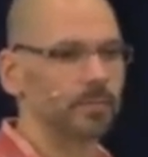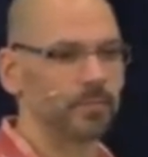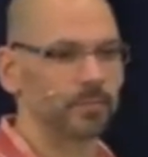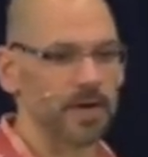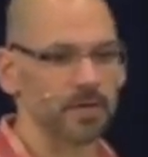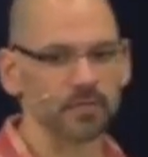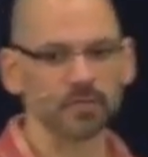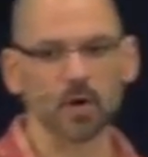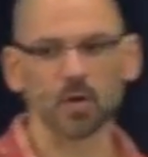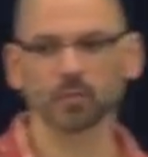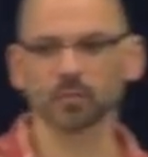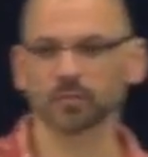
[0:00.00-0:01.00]

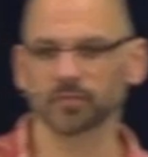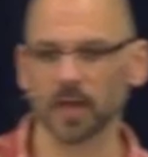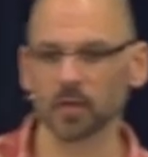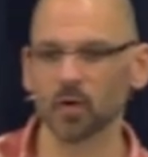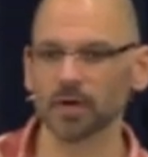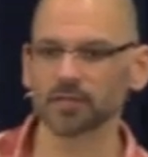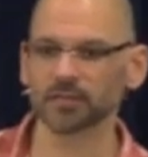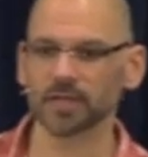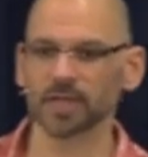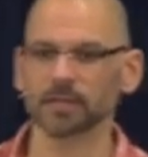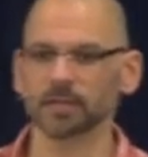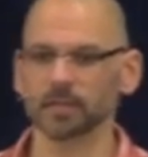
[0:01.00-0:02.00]
prednisone steroids
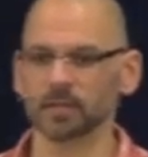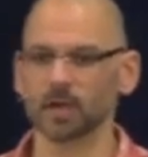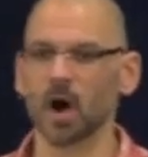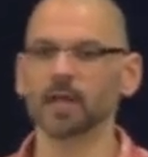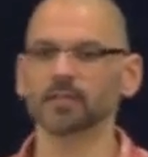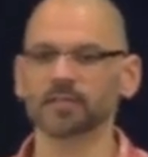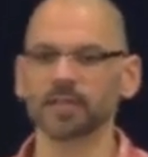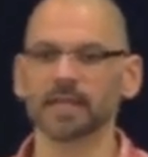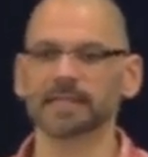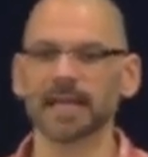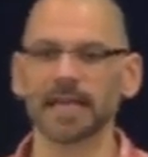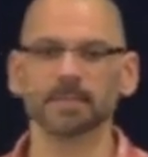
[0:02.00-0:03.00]
can
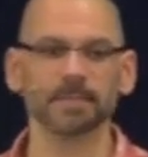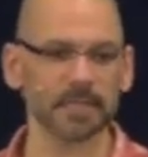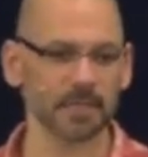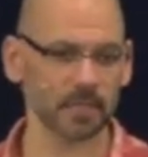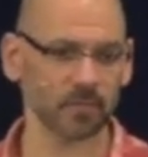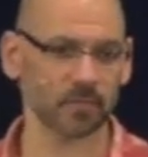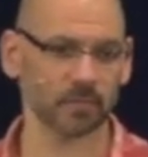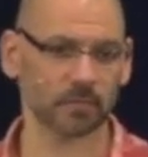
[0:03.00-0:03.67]
onset diabetes.